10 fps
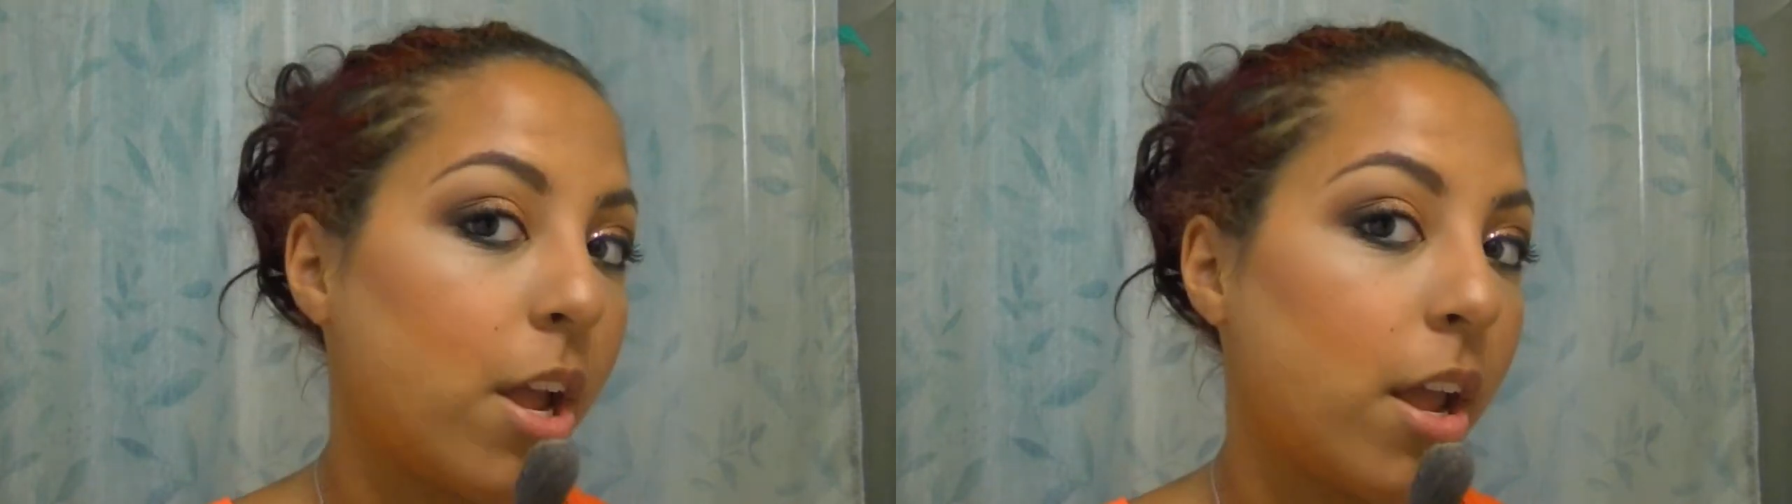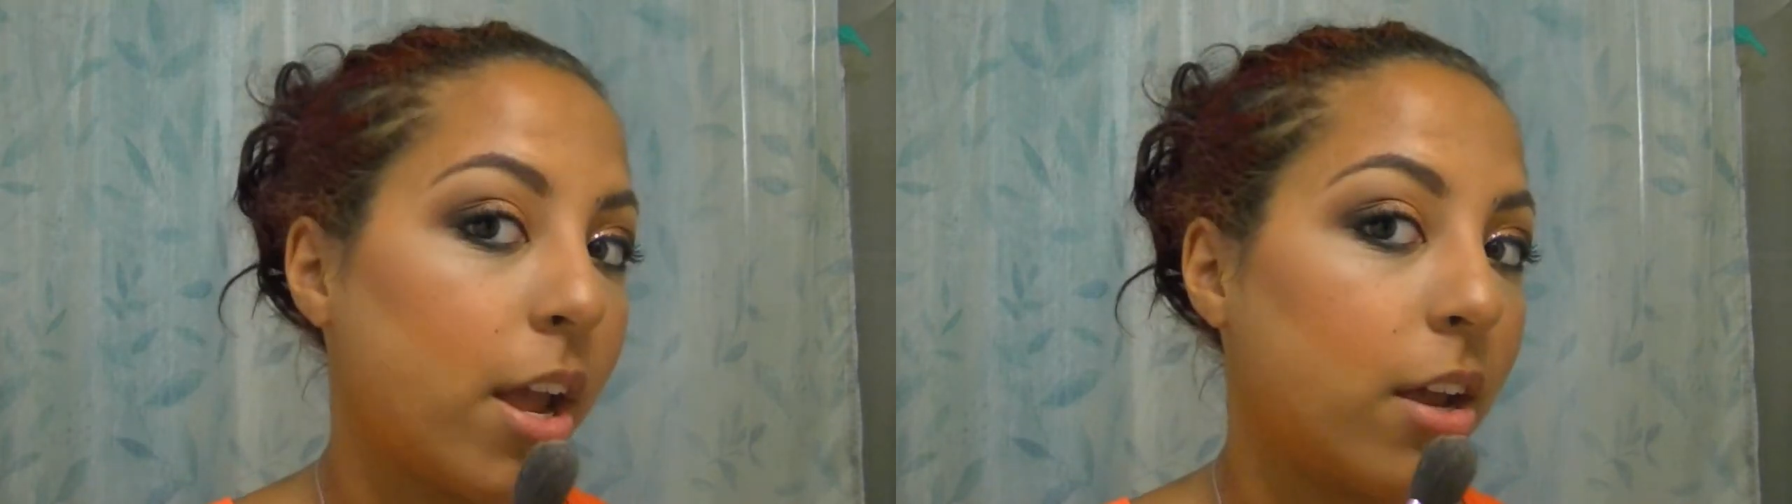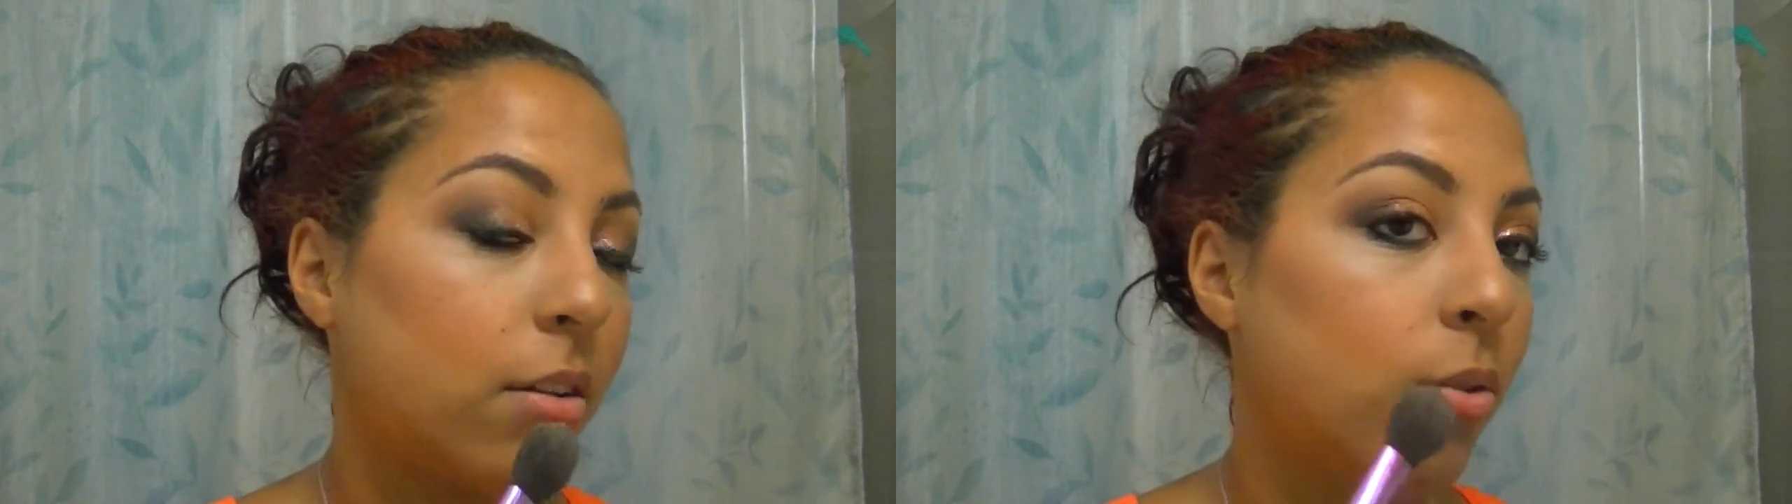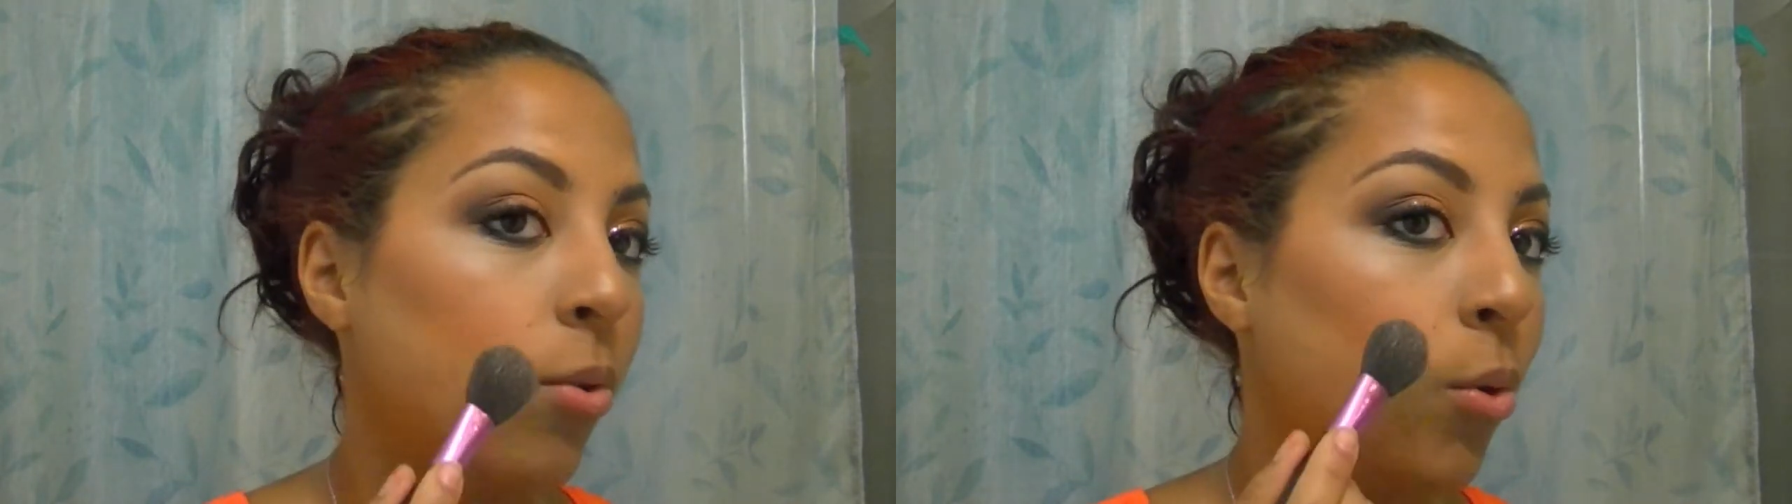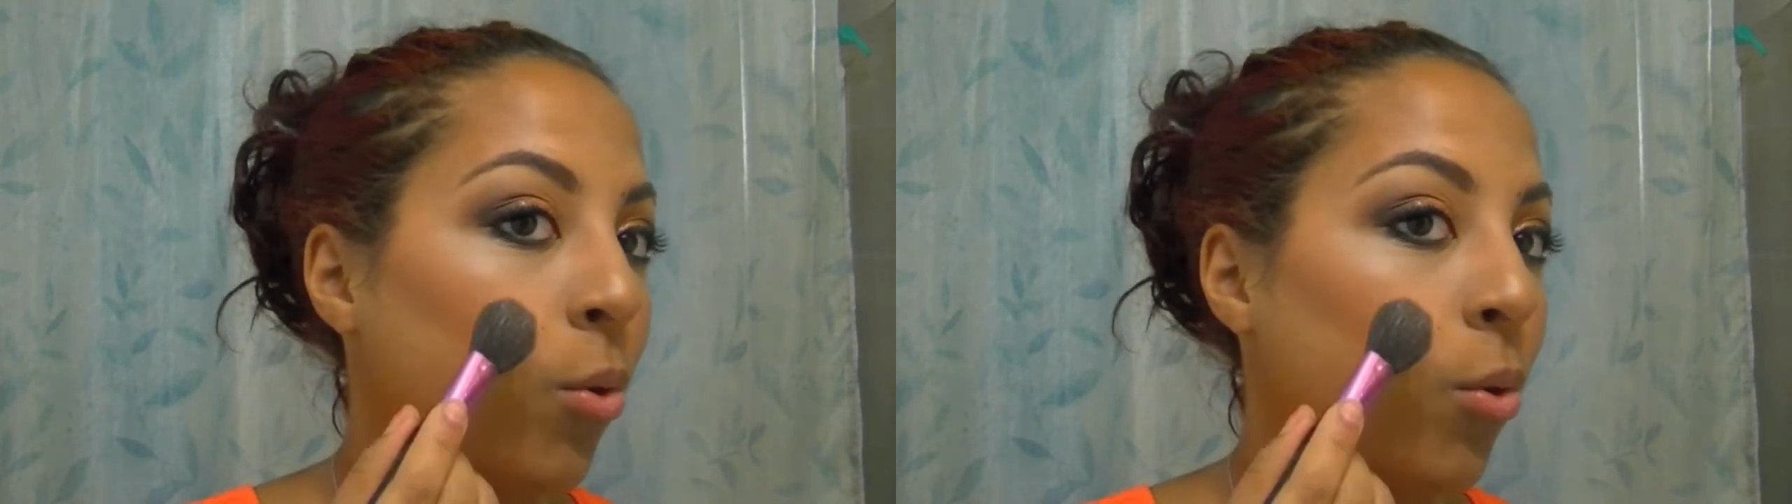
my head